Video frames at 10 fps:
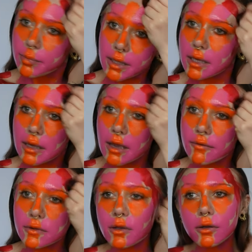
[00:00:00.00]
pink
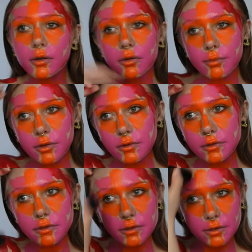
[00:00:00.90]
avatar
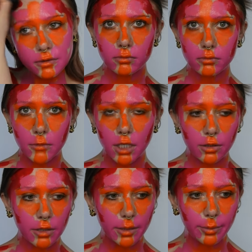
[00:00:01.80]
almost. I
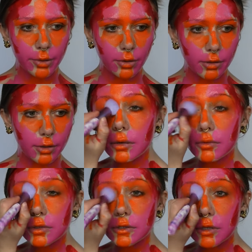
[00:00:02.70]
look like a bird. I
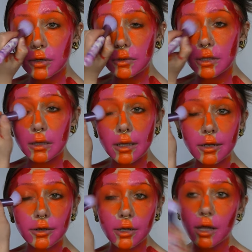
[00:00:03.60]
want to start with the
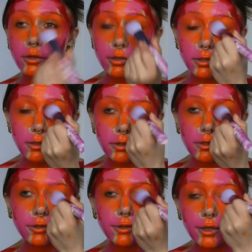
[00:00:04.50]
lighter colors and
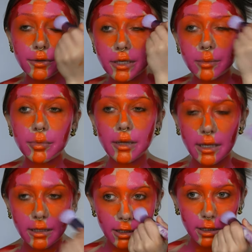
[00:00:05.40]
slowly
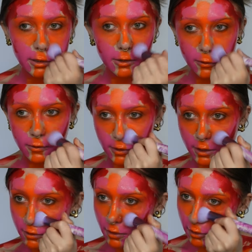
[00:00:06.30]
blend into
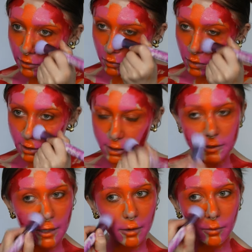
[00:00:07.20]
the darker
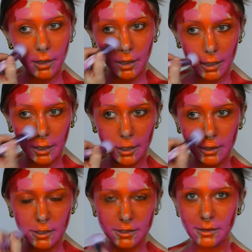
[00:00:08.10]
ones. That way
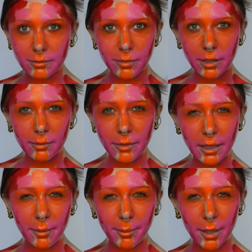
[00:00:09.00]
it doesn't become
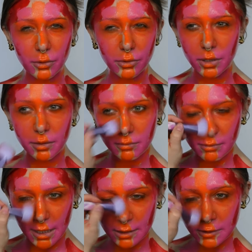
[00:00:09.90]
like a muddled
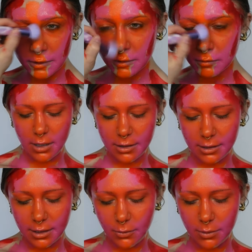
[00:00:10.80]
mess. I
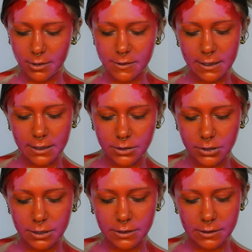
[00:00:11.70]
think I want my second
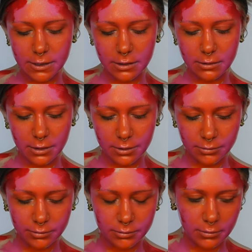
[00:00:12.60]
cheese stick now.
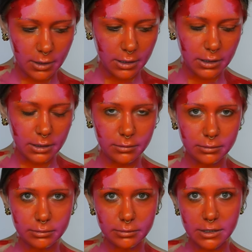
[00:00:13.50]
I need
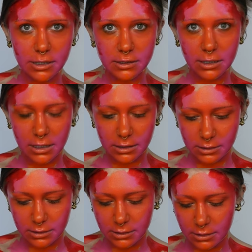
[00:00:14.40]

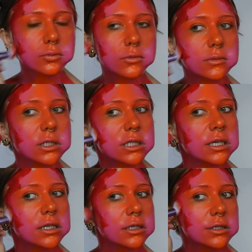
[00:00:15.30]
sustenance. I
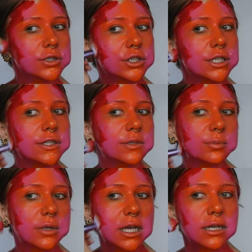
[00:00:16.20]
can't eat cheese
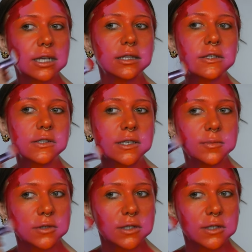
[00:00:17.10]
and blend at the same